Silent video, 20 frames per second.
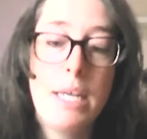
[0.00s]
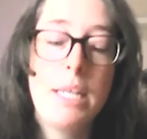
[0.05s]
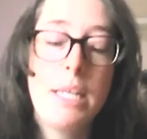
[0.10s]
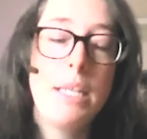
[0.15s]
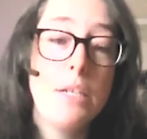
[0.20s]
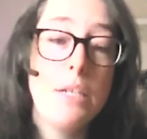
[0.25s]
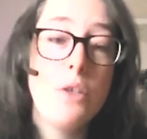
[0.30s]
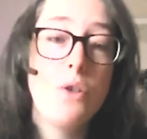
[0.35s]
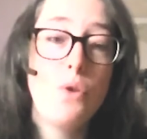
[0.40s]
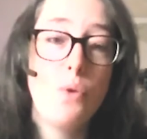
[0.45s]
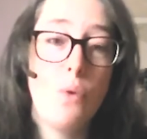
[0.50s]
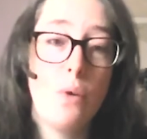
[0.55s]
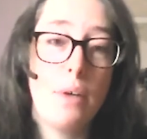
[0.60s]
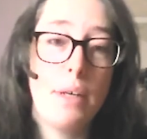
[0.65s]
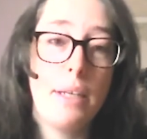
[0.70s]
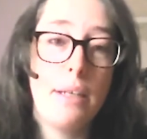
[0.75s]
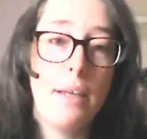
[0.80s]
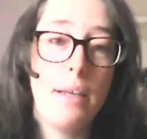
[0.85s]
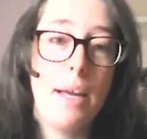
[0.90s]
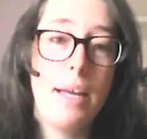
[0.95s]
This
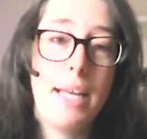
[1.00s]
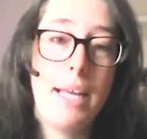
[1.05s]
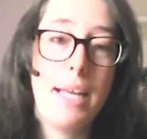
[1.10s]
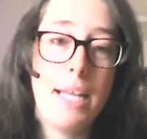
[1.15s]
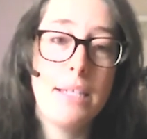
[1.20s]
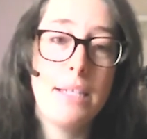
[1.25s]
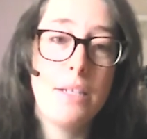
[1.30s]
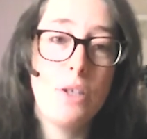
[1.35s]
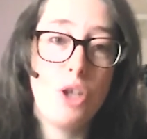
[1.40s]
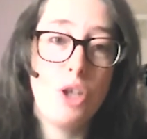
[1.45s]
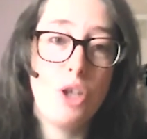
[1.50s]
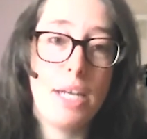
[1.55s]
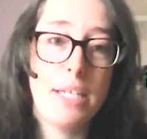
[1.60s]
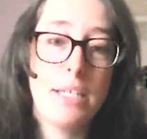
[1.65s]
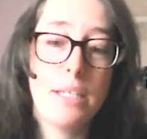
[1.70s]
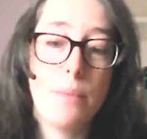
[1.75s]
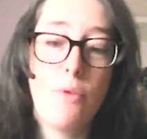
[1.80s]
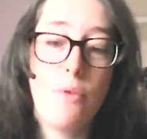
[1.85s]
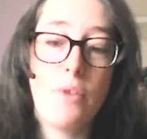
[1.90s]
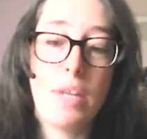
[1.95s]
story again
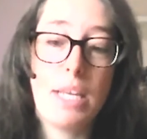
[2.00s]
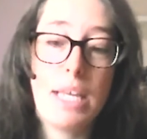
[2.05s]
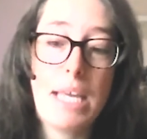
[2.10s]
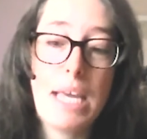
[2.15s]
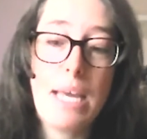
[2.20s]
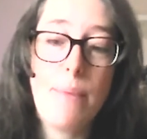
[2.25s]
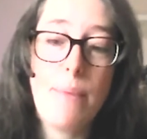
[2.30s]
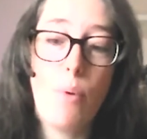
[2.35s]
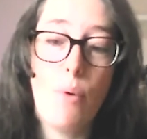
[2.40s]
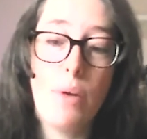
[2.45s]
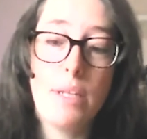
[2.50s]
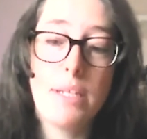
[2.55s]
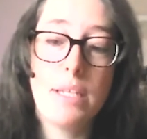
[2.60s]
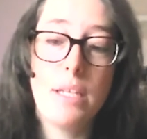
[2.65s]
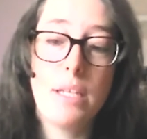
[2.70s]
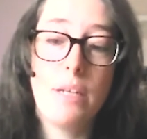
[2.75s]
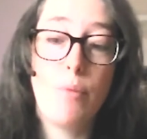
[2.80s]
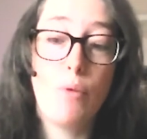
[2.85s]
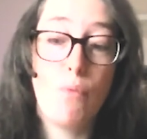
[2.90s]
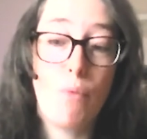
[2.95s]
suggests some of the key points
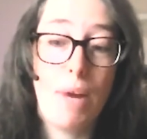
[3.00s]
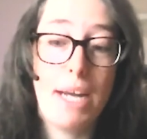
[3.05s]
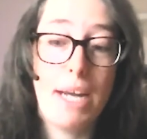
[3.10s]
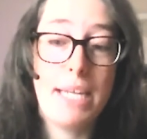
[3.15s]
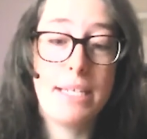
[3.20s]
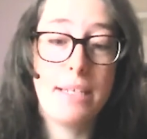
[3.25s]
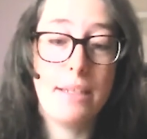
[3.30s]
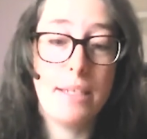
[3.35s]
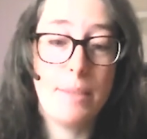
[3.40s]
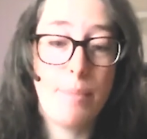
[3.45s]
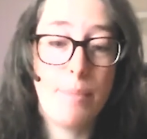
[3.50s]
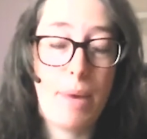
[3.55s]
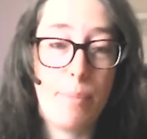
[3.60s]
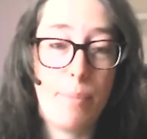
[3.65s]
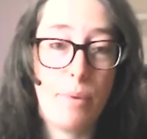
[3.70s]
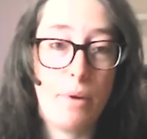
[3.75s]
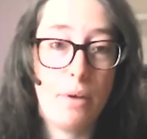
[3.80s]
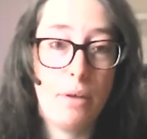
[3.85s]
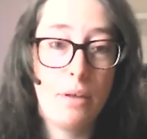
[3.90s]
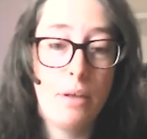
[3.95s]
that have been raised in this
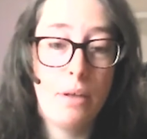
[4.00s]
paper.